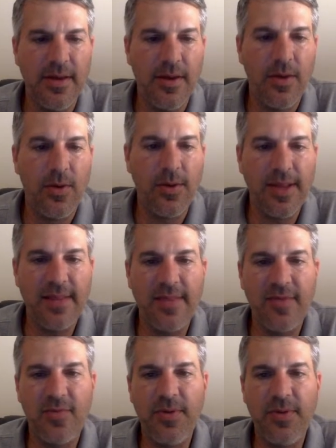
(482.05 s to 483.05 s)
or like
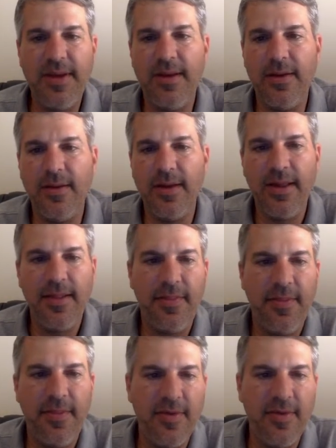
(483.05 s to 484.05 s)
this one here.
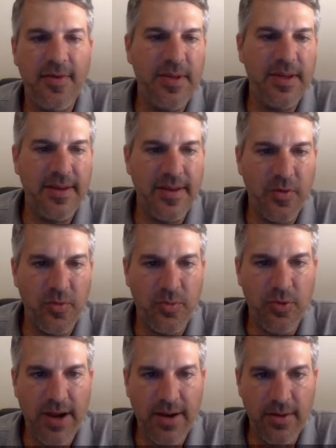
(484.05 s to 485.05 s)
This would be a no
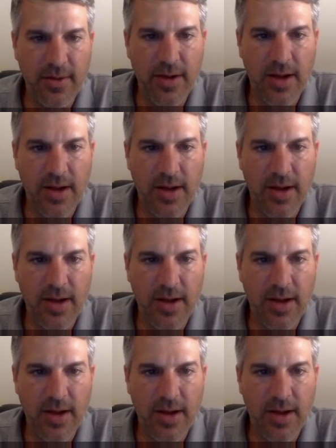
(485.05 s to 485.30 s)
brainer,